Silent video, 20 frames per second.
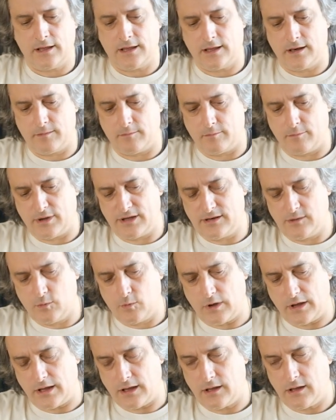And by the
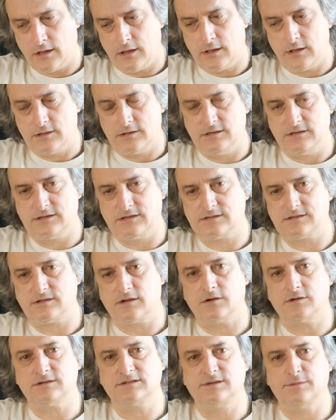way, this is
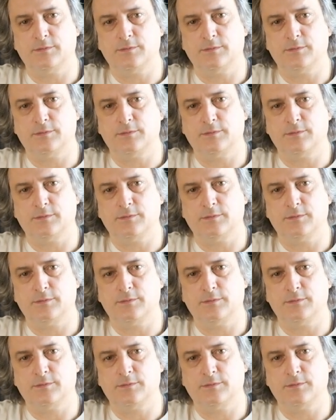noisy